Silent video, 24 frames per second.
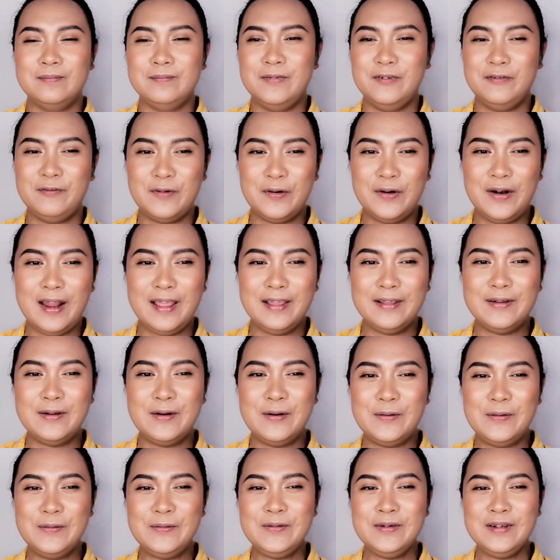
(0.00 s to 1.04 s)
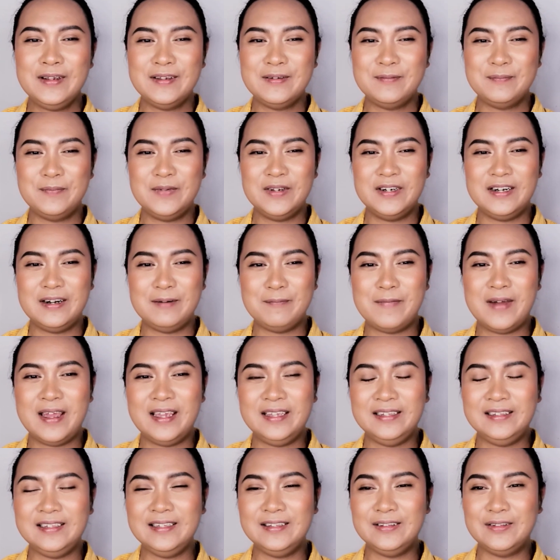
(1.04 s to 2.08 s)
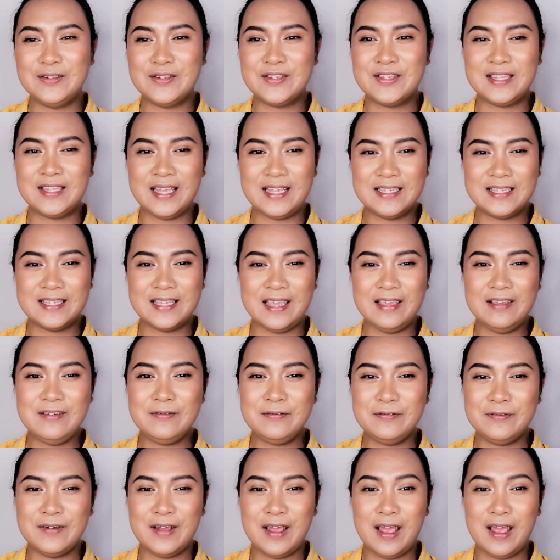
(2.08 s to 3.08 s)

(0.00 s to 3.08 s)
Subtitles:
Before I go, be reminded to stay safe,